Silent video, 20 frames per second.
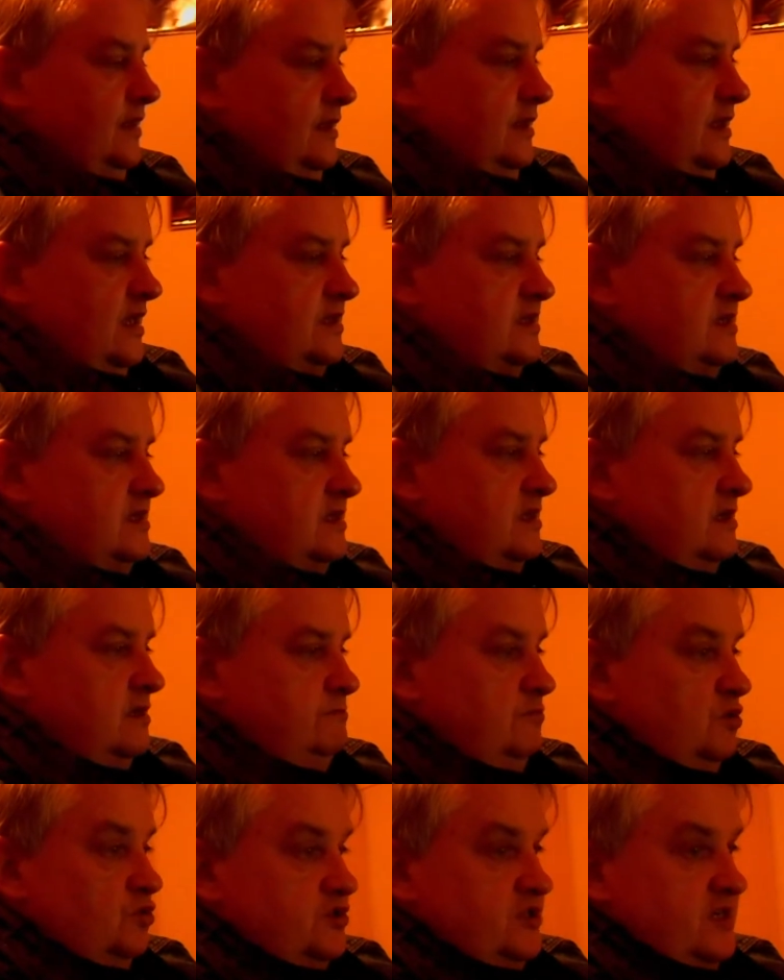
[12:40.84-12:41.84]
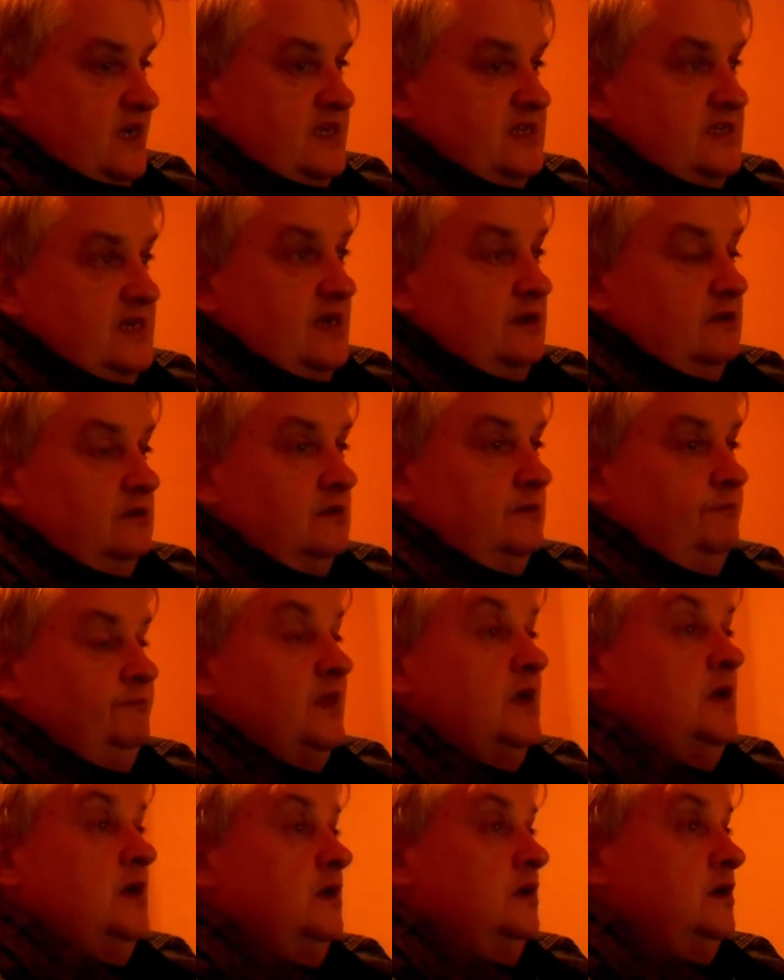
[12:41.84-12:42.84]
That's the milkshake channel.
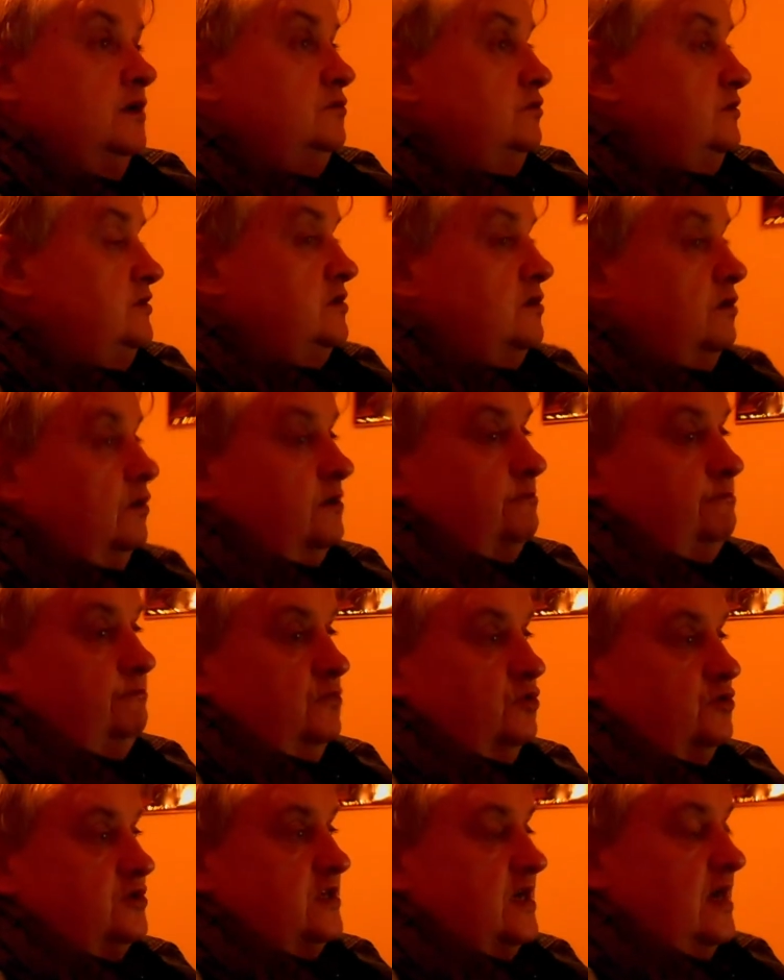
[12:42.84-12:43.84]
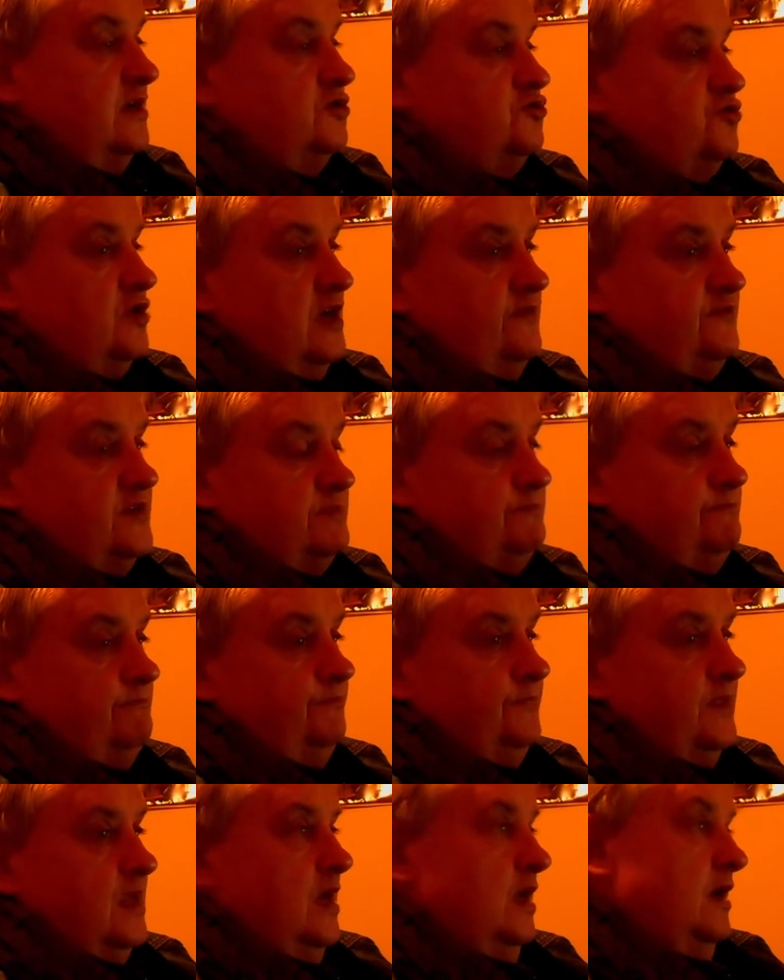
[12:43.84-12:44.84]
I could call it Milkshake Trev's,
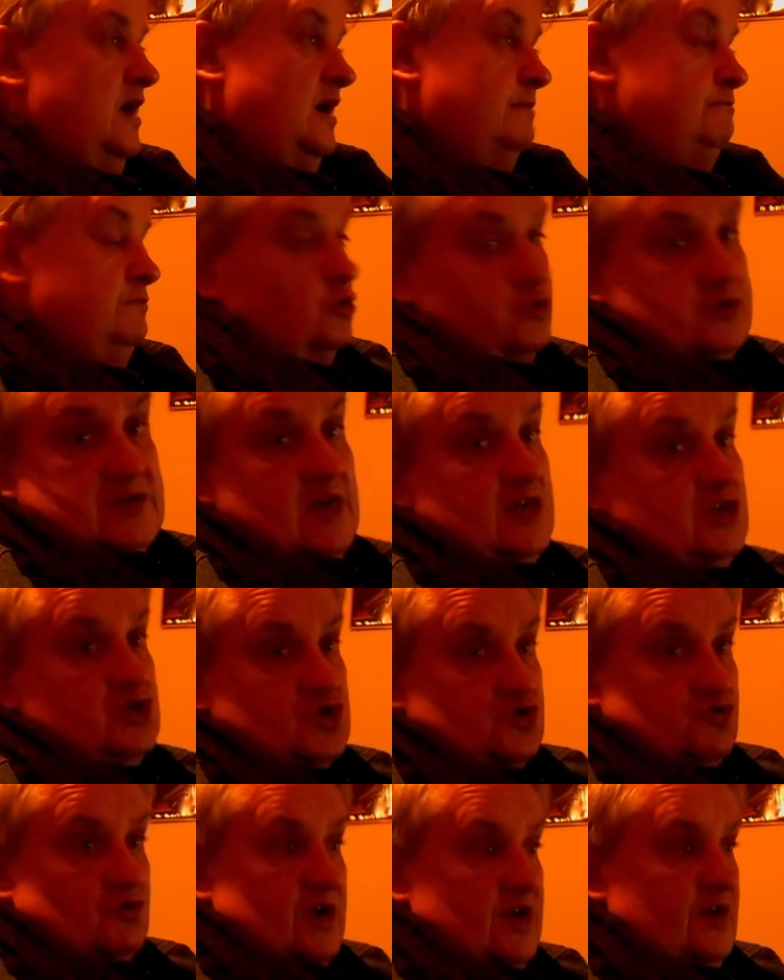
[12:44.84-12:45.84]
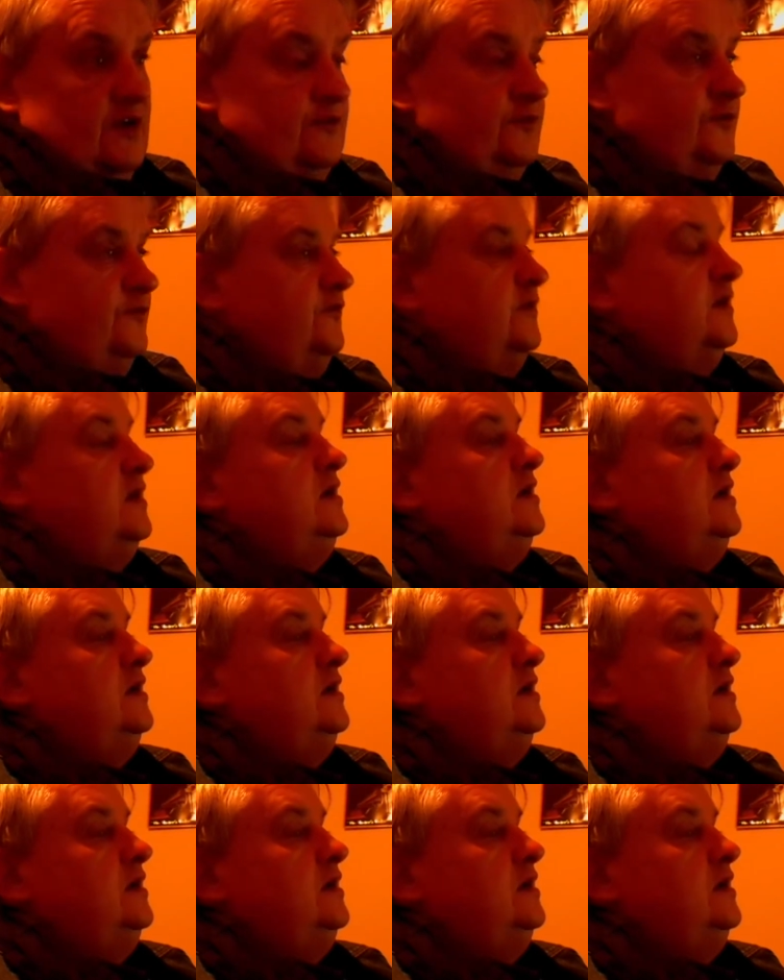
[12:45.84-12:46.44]
Milkshake Trev,